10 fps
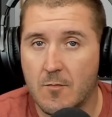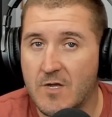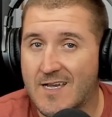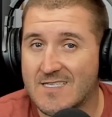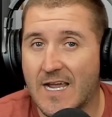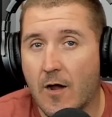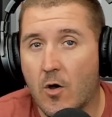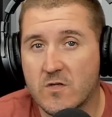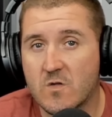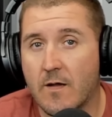because I
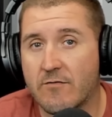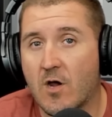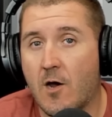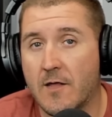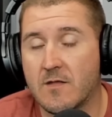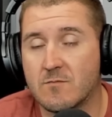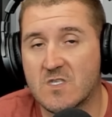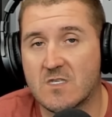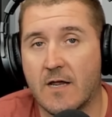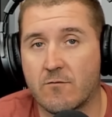also have caught them
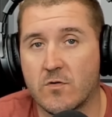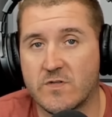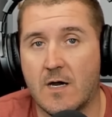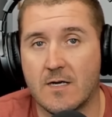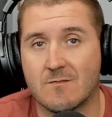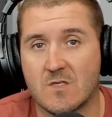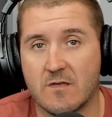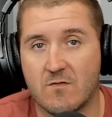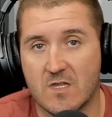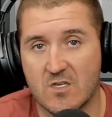several times
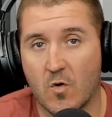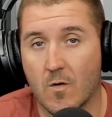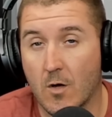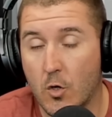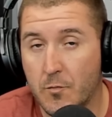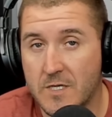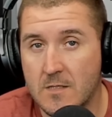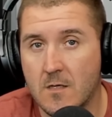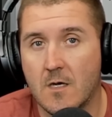leaving the door open.